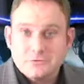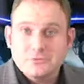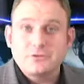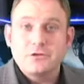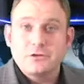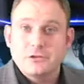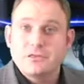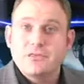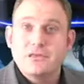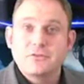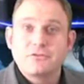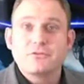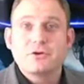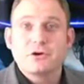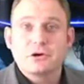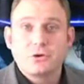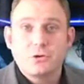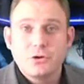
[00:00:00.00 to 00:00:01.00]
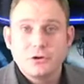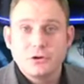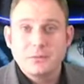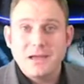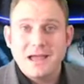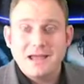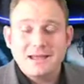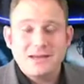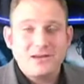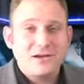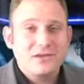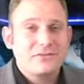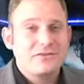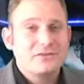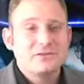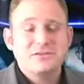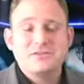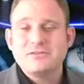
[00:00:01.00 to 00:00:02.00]
It's a good thing for a quarterback. And
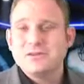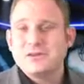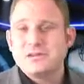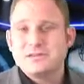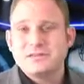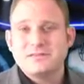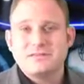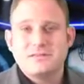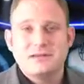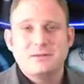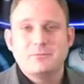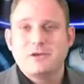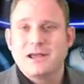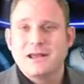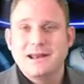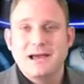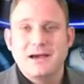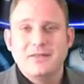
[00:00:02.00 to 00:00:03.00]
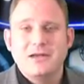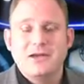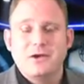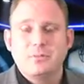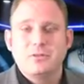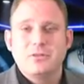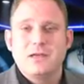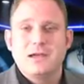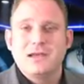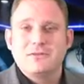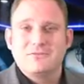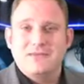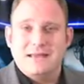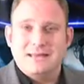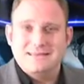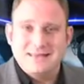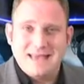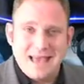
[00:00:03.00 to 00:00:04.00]
also, just look at this team right now. They are playing
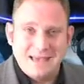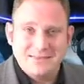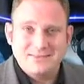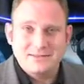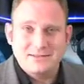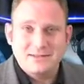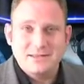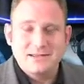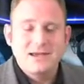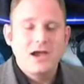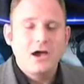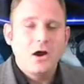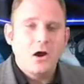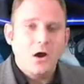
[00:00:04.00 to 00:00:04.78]
fantastically.